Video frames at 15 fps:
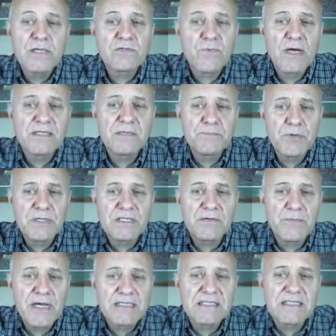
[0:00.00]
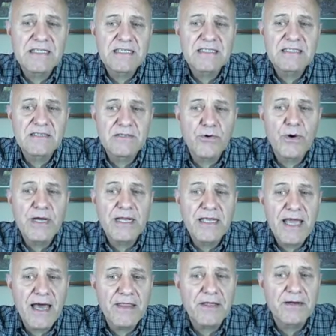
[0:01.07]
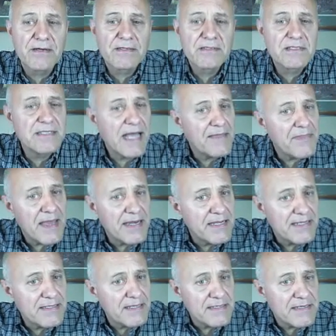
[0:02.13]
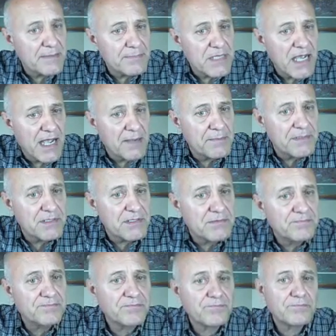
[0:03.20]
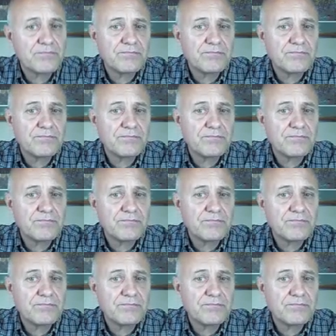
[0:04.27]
Always trying to put the rest of the story together. It's not that easy sometimes.